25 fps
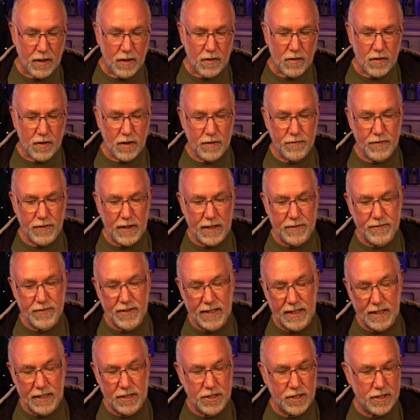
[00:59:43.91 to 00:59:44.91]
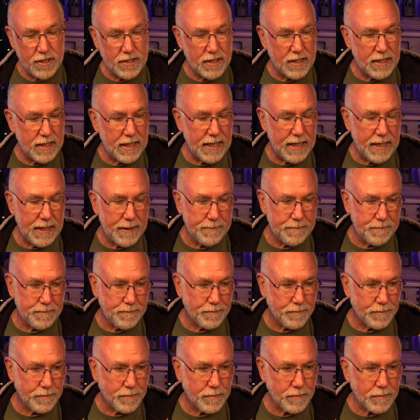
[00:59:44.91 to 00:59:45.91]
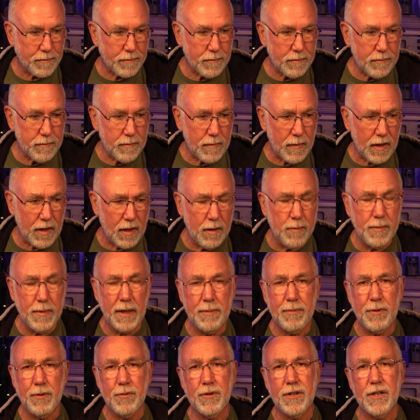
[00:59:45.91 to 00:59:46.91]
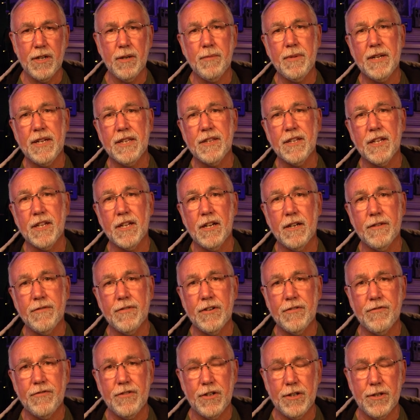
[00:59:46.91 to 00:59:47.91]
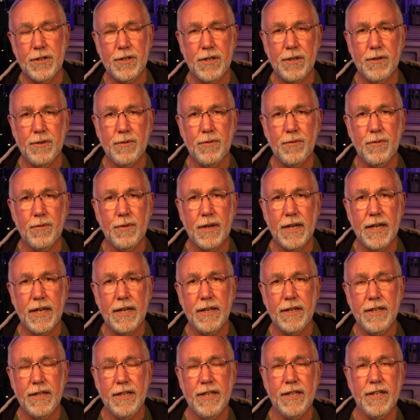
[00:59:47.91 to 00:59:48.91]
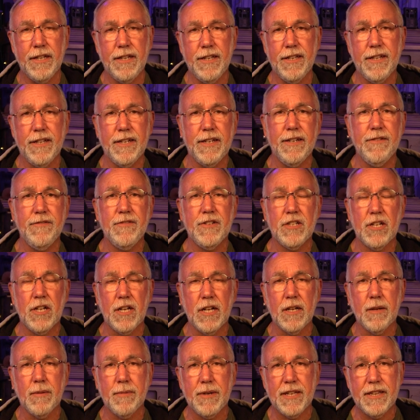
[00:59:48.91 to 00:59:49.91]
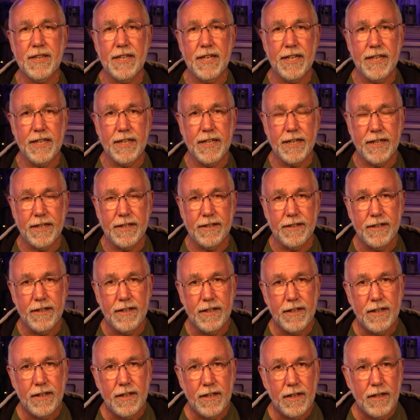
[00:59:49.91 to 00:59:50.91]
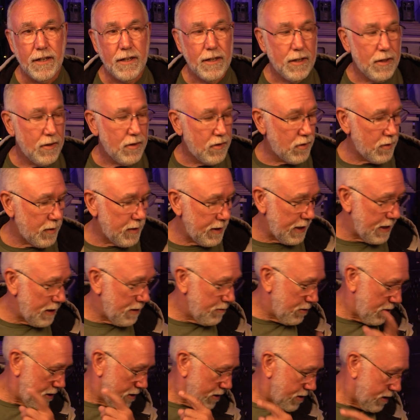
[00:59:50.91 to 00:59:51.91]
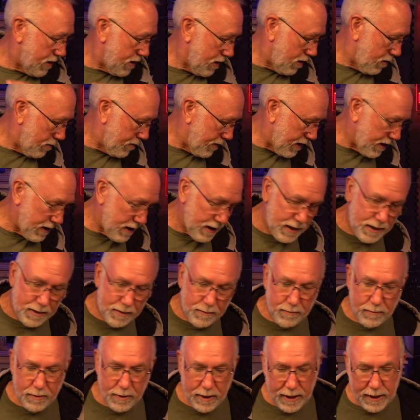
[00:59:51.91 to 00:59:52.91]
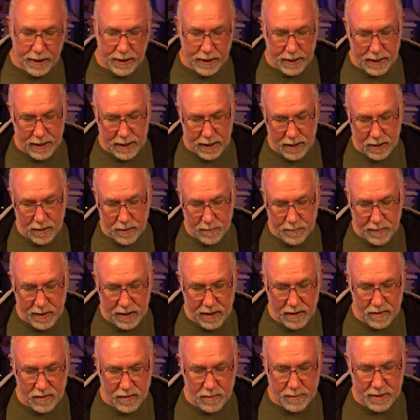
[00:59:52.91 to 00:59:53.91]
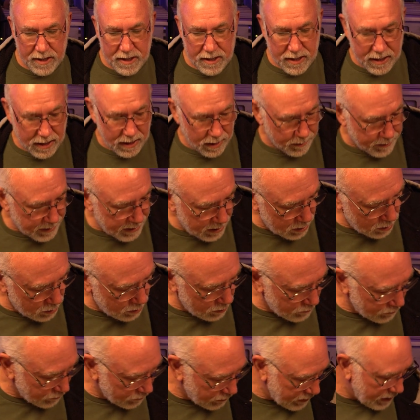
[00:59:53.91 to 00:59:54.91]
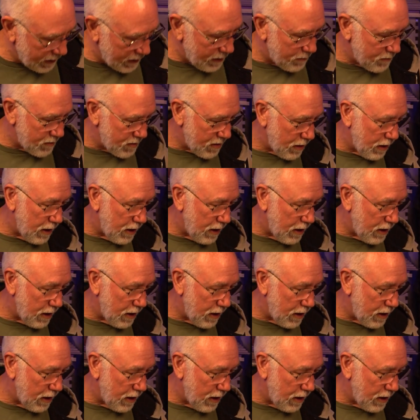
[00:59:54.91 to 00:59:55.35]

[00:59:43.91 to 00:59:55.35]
So the fluff section today, you might be wondering about the cover photo. Why? You didn't even talk about that yet. So I am going to talk about that right now because I'm going to talk about new frames.